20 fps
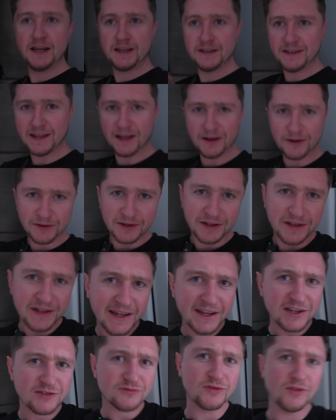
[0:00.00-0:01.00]
Now, the
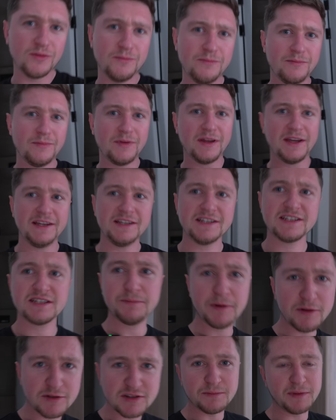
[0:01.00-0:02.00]
next room is
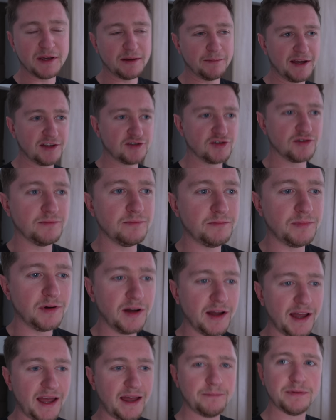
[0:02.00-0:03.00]
supposed to be a bedroom,
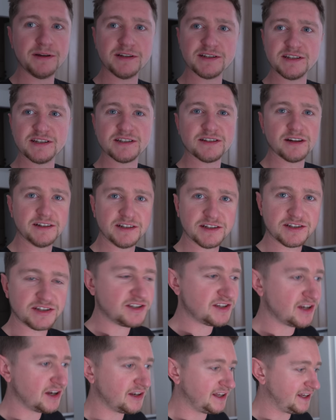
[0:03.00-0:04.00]
but Eb has decided
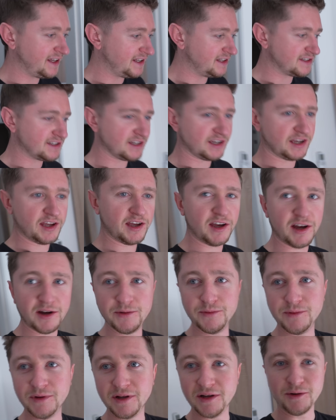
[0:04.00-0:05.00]
to turn it into her
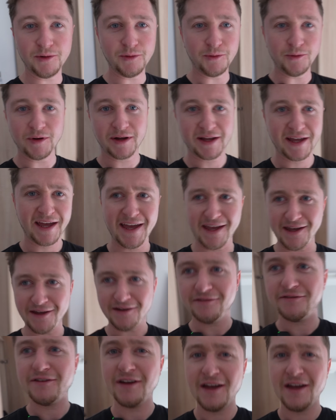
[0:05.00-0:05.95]
own little cave